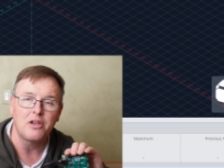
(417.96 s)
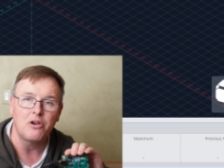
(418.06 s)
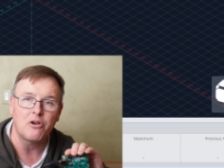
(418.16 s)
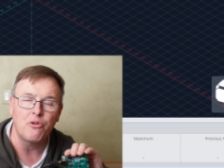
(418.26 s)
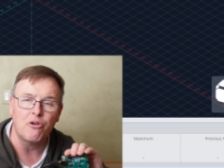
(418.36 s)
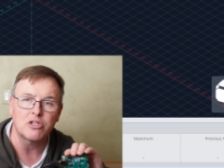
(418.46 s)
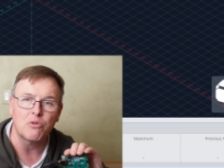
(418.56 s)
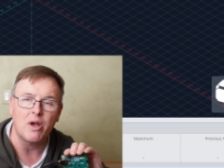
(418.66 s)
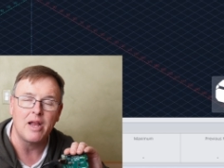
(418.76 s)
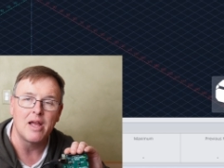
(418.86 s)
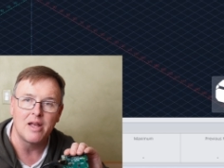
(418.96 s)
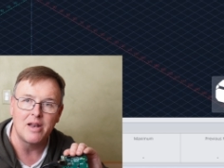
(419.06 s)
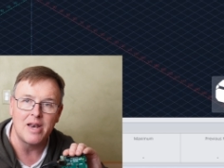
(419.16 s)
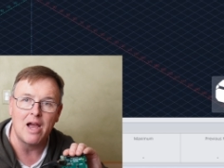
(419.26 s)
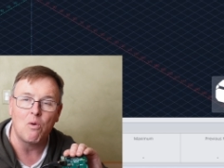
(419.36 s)
You're two-thirds of the way.
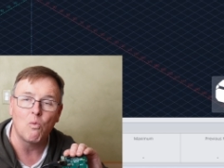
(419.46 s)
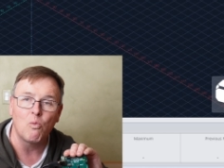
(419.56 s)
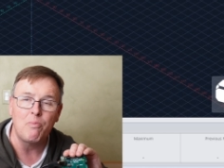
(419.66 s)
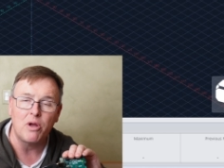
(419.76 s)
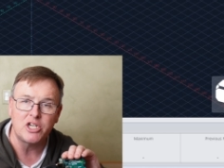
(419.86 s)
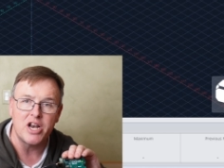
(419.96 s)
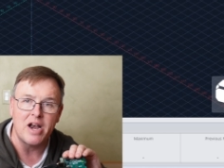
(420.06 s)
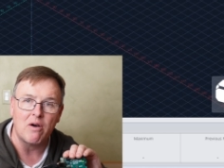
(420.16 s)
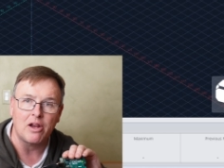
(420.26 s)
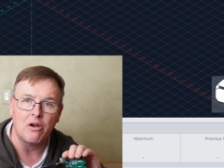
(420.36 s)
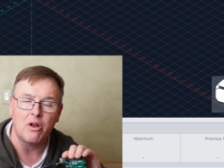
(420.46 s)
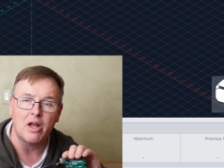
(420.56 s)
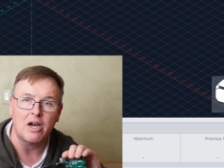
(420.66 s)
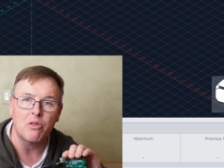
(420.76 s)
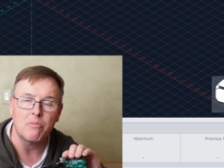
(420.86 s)
Now, we put a generic code
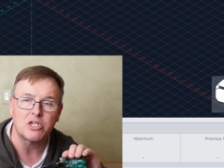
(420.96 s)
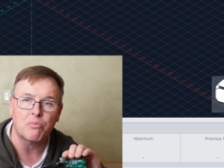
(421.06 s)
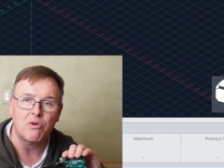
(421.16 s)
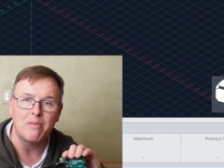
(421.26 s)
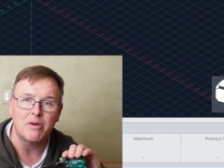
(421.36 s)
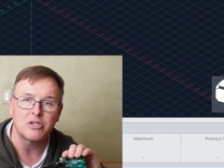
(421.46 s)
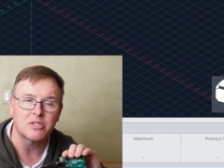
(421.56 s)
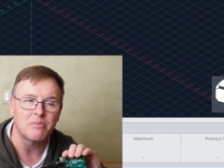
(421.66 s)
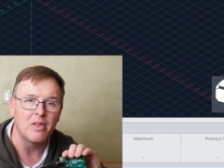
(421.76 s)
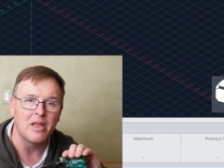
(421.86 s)
on here with a bunch of parameters.